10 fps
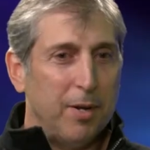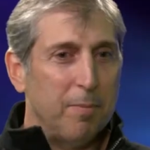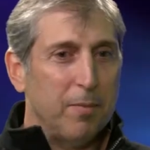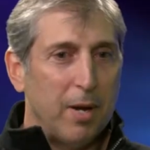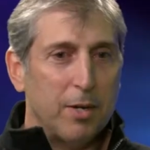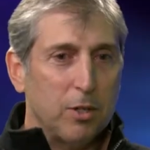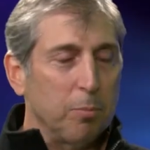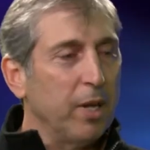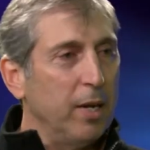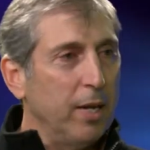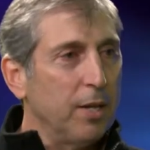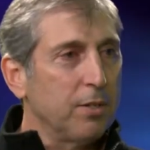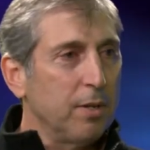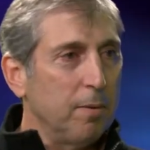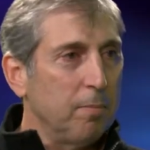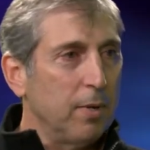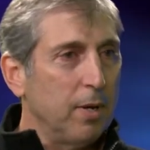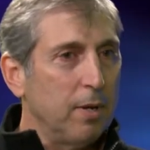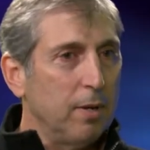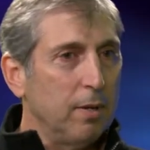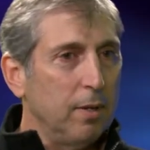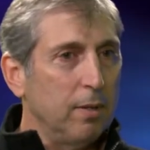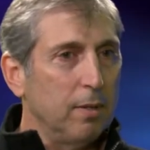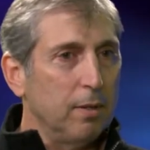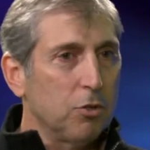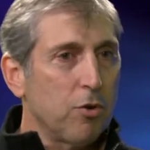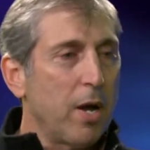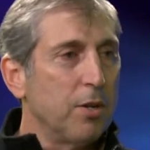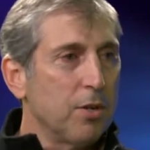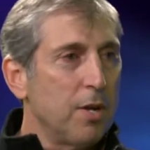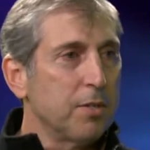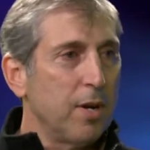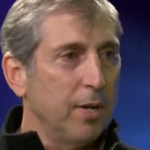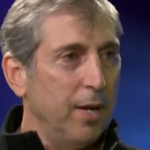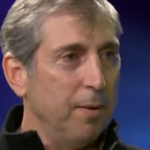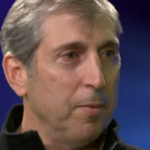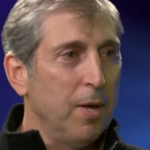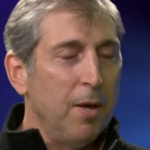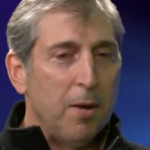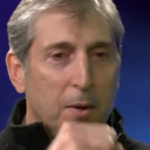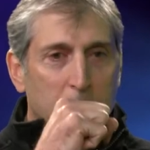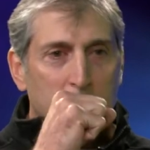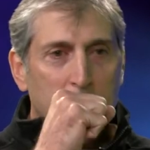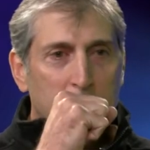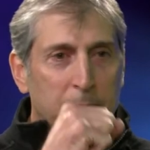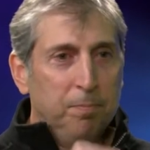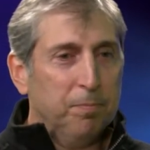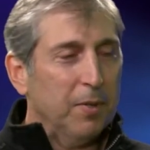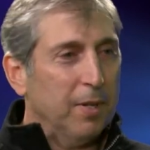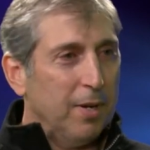him. I actually played against him in the Shriners All-Star game in